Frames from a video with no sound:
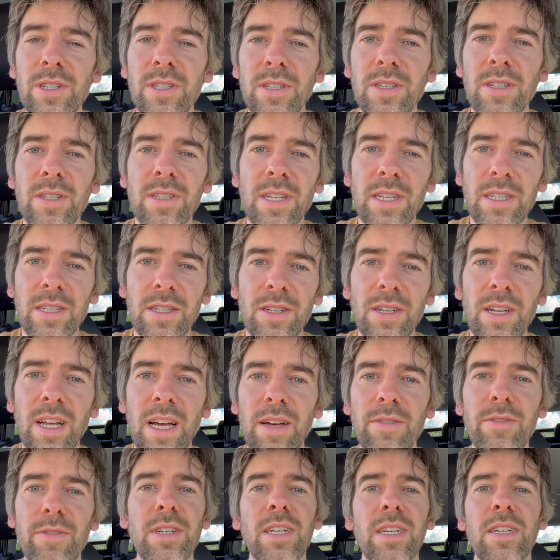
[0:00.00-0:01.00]
that doesn't
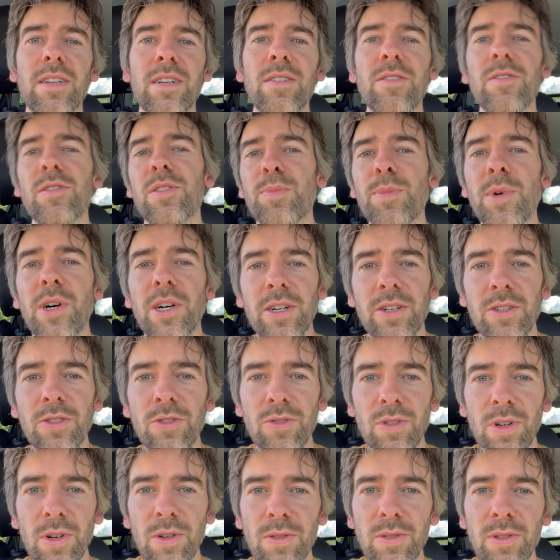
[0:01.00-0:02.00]
have any kind of smart
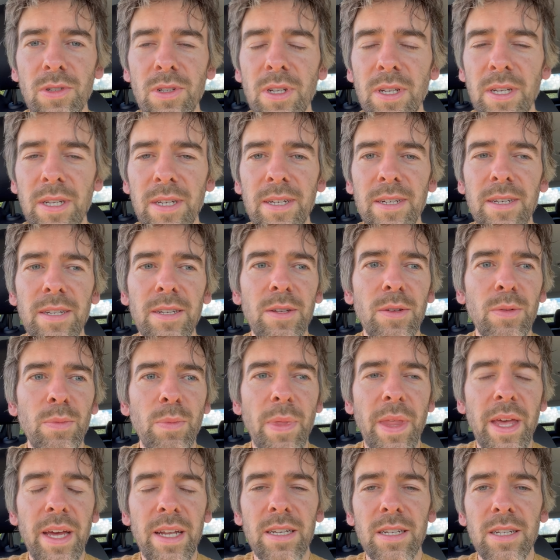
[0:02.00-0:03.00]
controls,
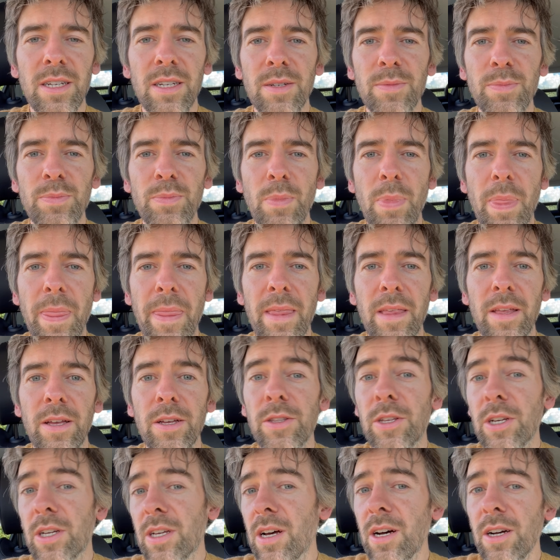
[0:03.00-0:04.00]
then
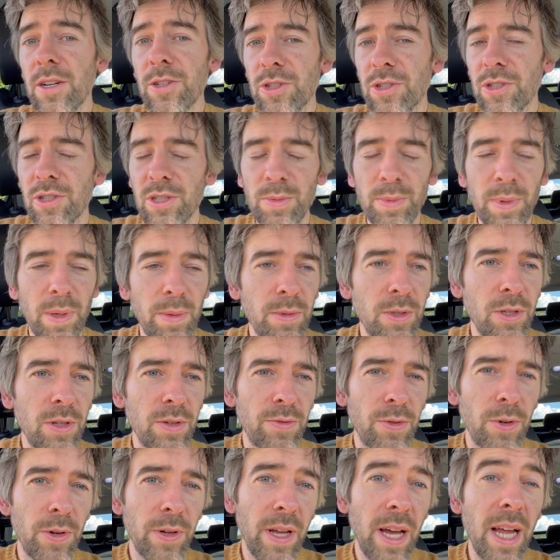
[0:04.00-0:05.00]
the car should just be able to do it
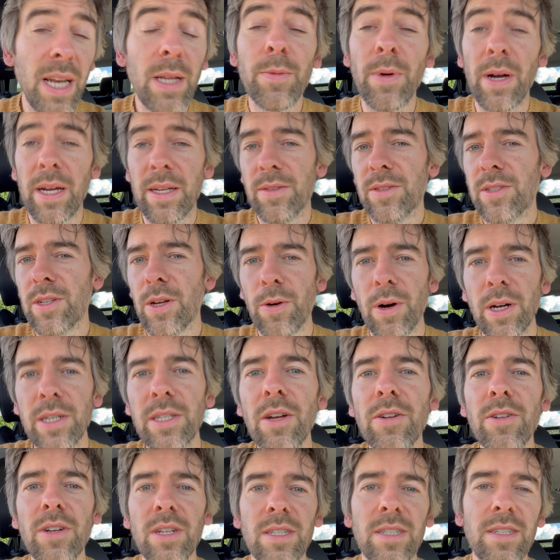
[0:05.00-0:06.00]
for you. Anyway, so I
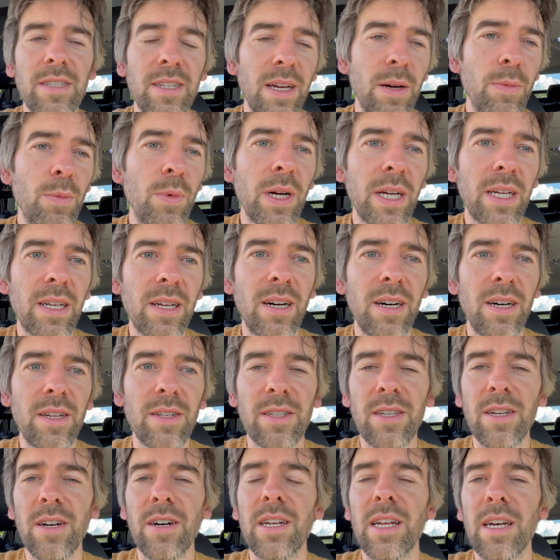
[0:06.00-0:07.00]
don't understand why cars
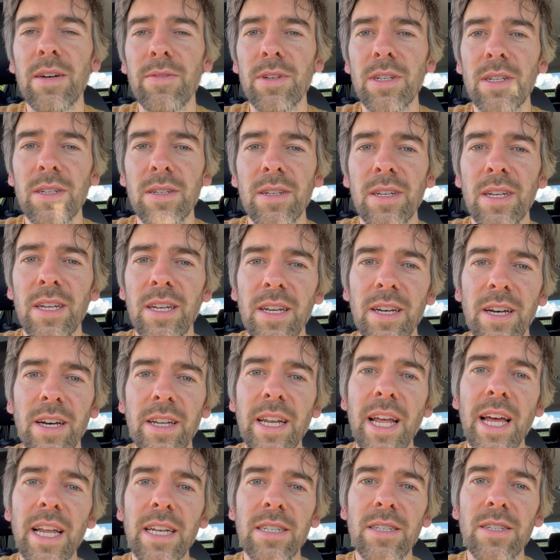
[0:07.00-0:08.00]
can't have an
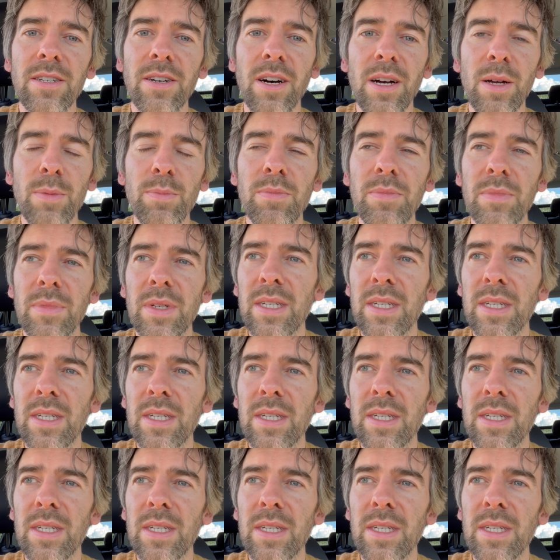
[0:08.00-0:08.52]
end time.